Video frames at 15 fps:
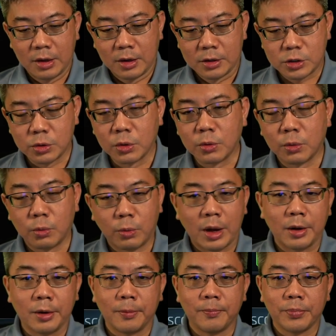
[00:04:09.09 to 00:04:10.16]
So
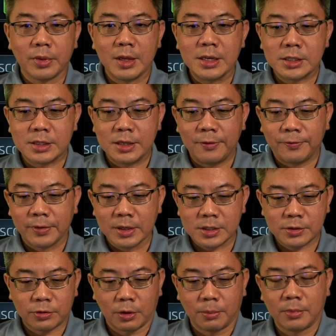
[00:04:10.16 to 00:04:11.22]
while this differs
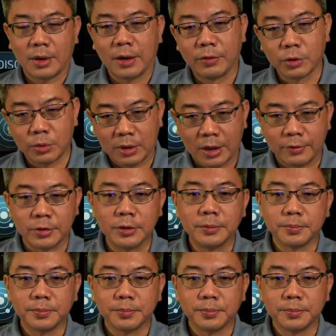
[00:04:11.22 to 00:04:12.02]
from level to level,